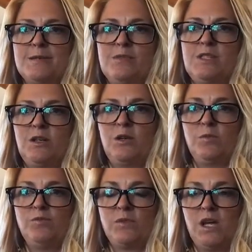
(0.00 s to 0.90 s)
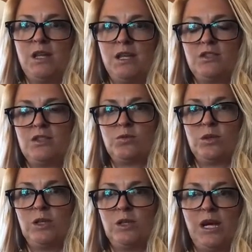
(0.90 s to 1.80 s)
So I think just
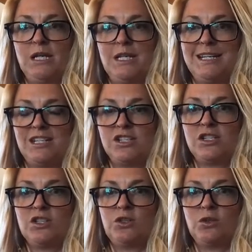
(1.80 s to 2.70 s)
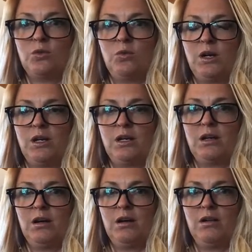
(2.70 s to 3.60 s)
really paying attention to what
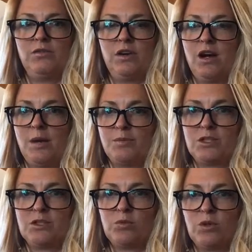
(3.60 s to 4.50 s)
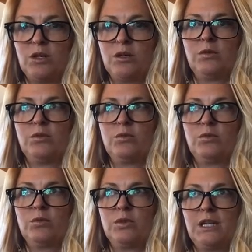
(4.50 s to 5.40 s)
all of our options were
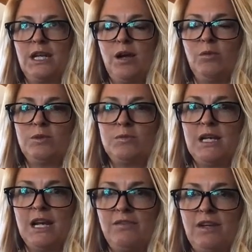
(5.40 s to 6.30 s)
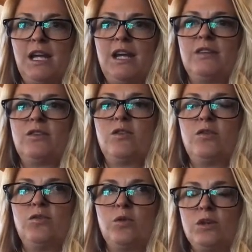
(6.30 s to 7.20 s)
really helped me navigate
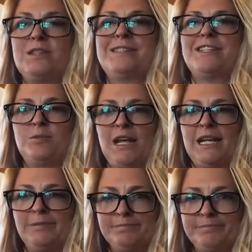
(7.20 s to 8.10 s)
through our decision making.